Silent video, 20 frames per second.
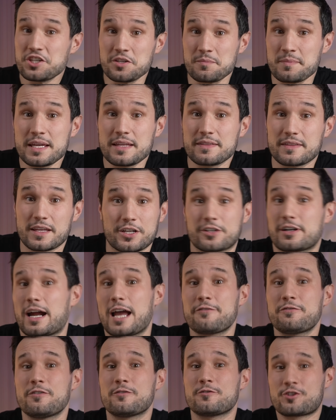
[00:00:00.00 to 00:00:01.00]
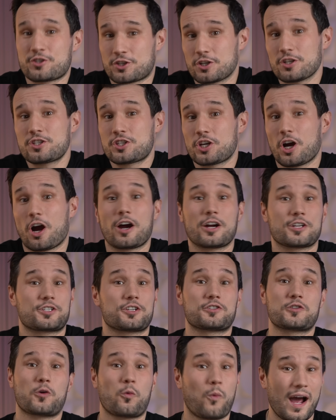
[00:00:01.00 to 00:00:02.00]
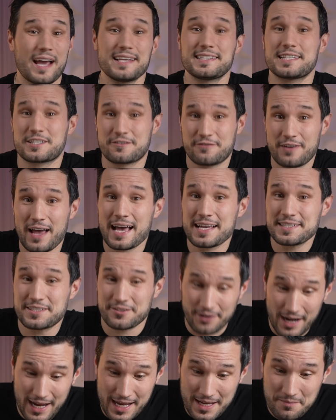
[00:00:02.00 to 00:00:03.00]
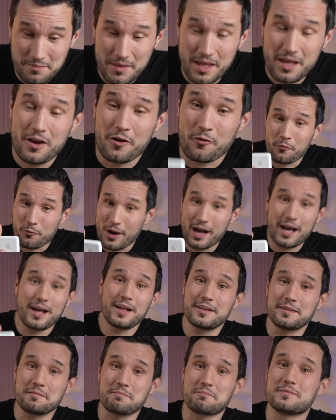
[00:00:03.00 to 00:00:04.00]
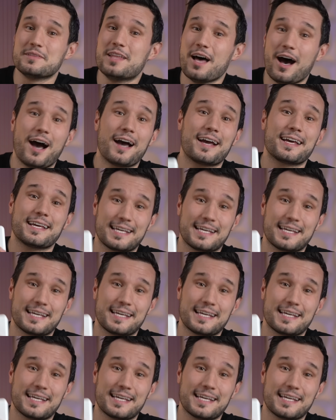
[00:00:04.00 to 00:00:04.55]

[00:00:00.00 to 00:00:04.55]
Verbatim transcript: should mean that your iPhone should charge twice as fast, right? Well, not